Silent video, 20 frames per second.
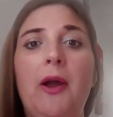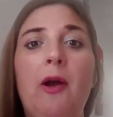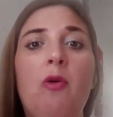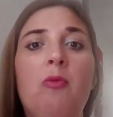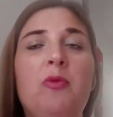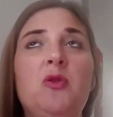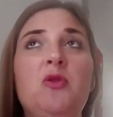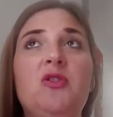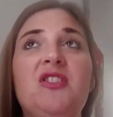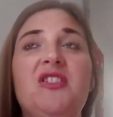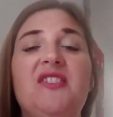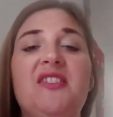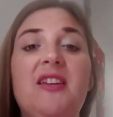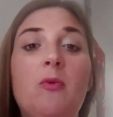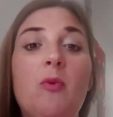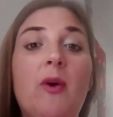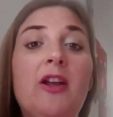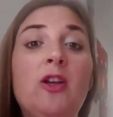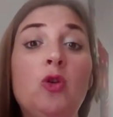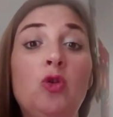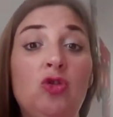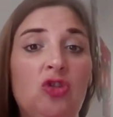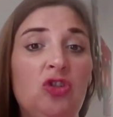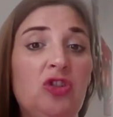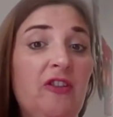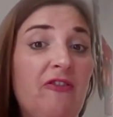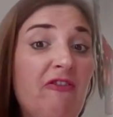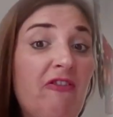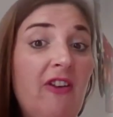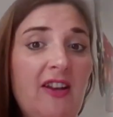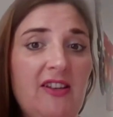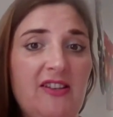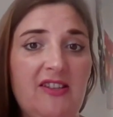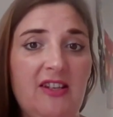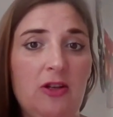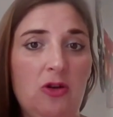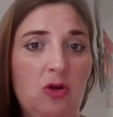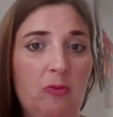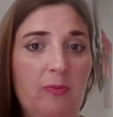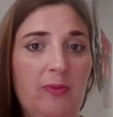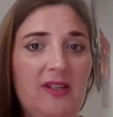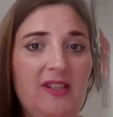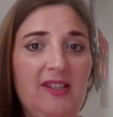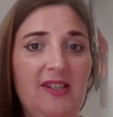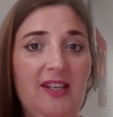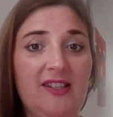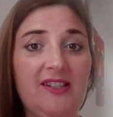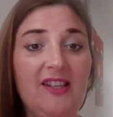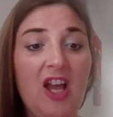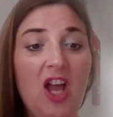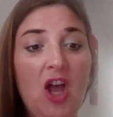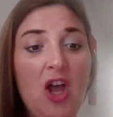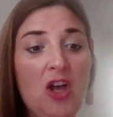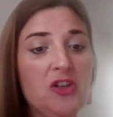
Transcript: help you to see where you should invest in your business.